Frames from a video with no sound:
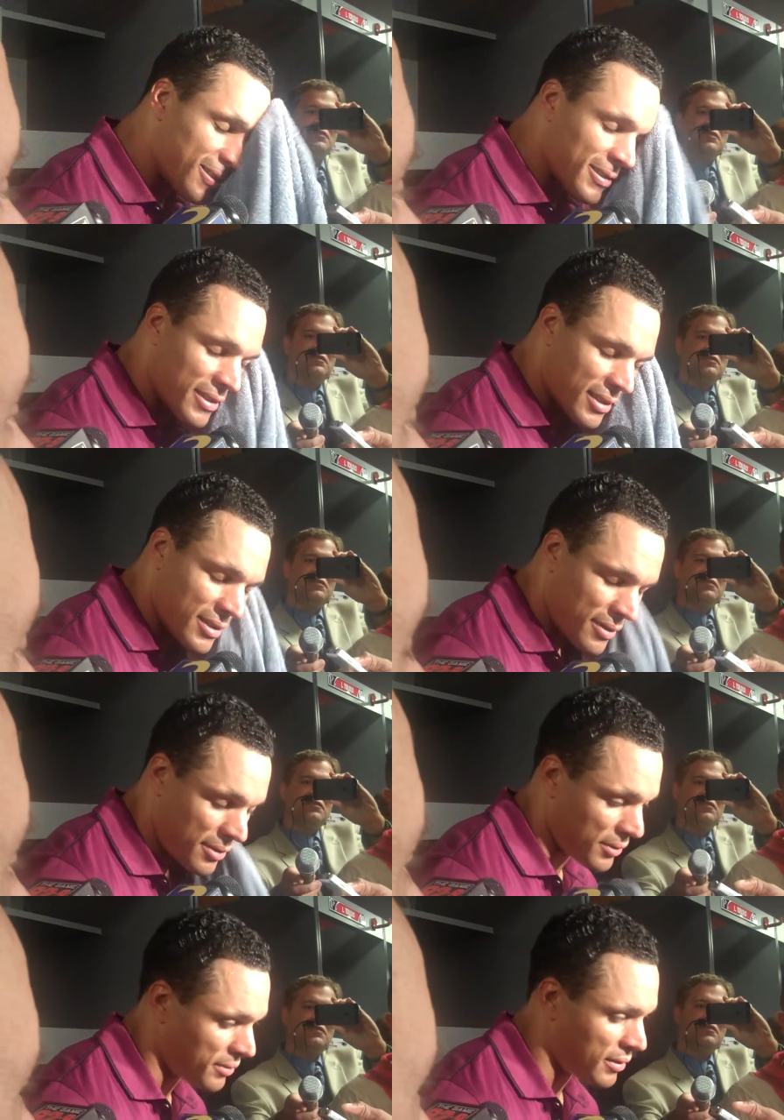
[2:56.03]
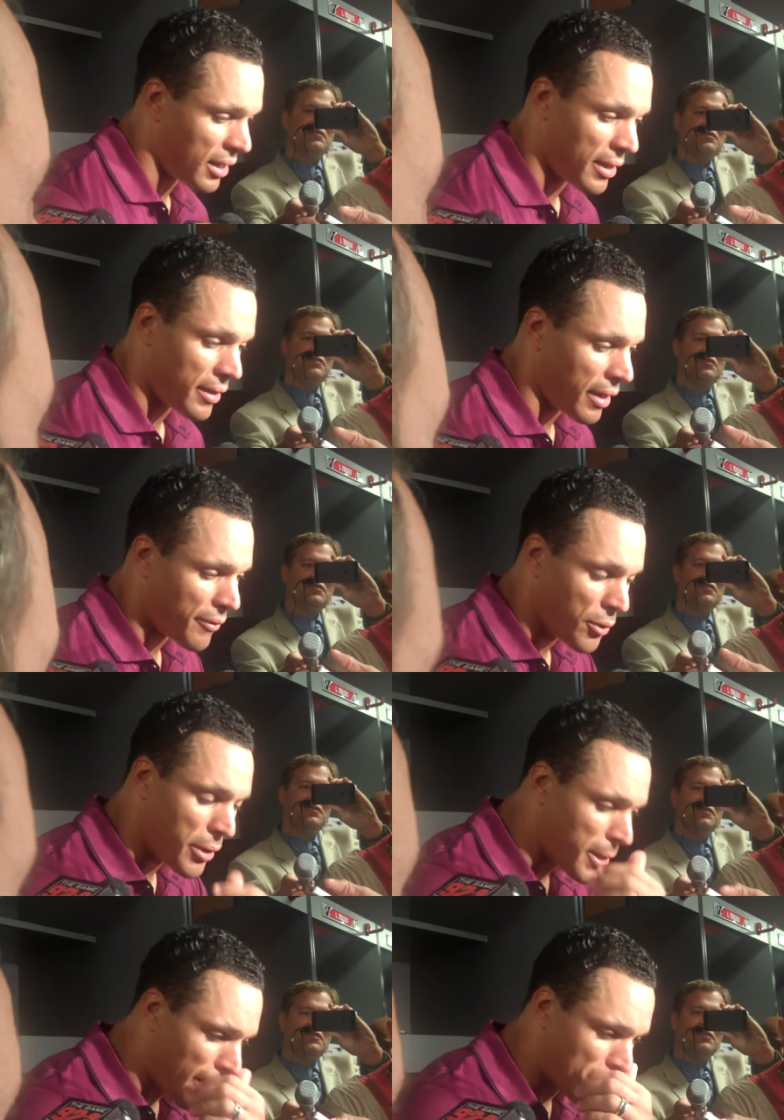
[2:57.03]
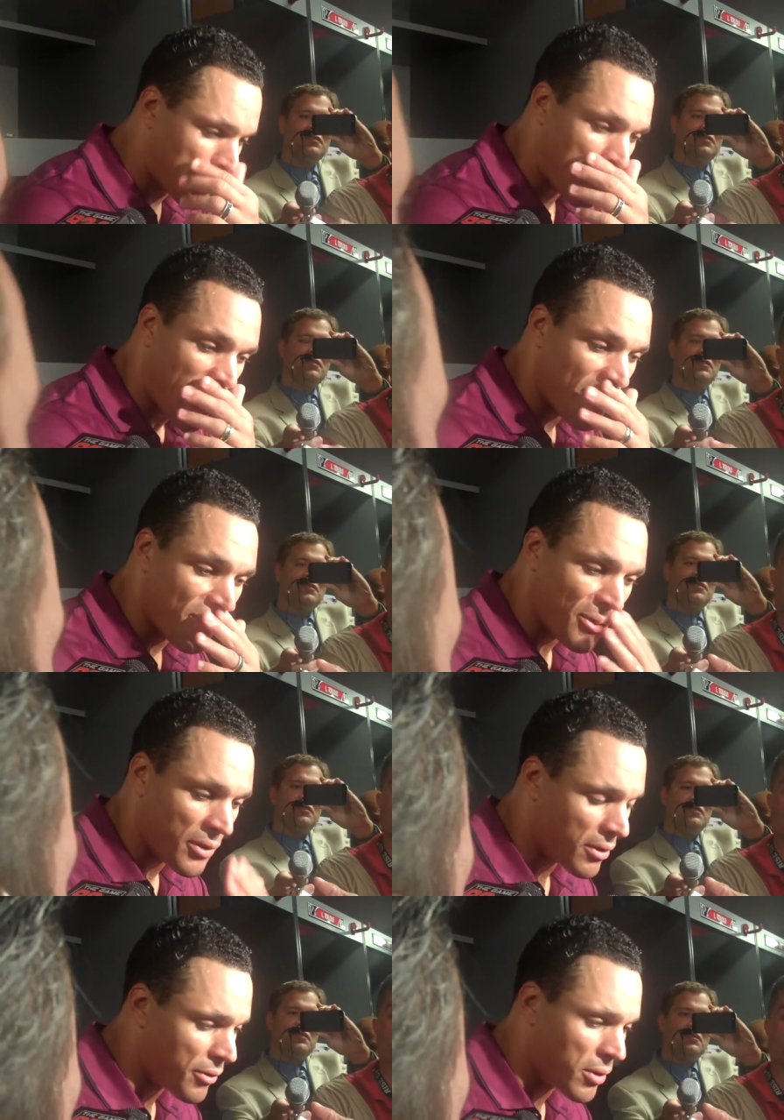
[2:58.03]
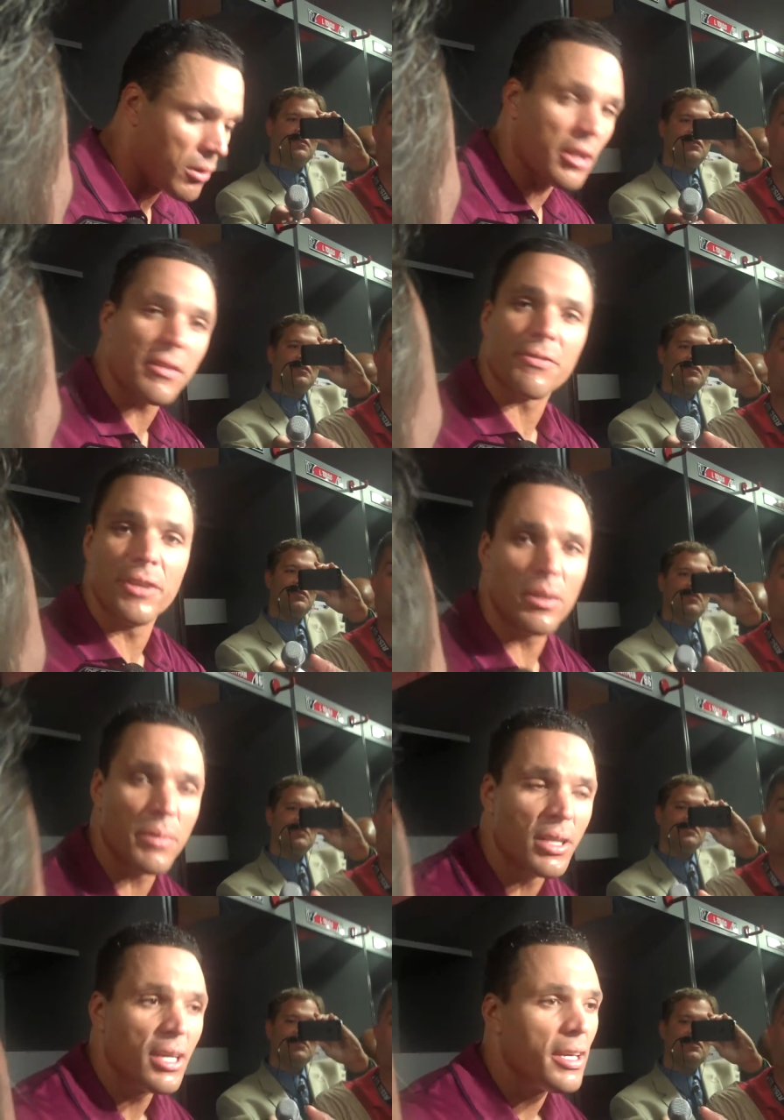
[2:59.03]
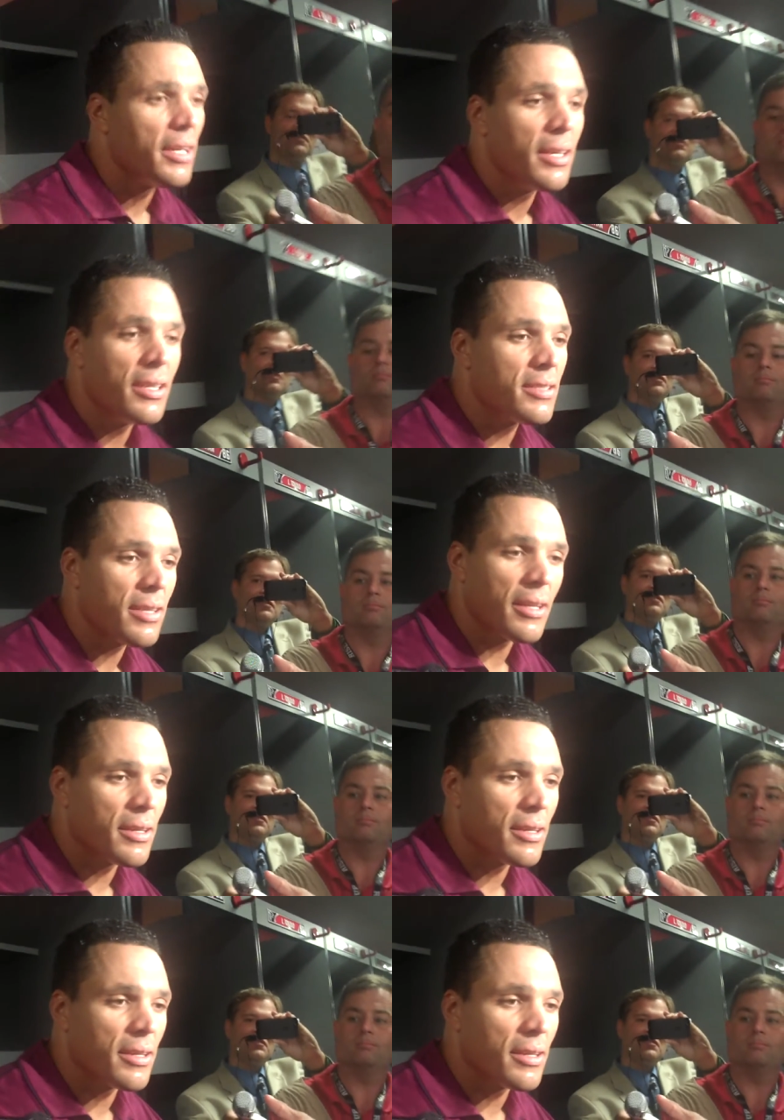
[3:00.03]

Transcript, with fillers: to go? every week after the game, when you look at the film, you say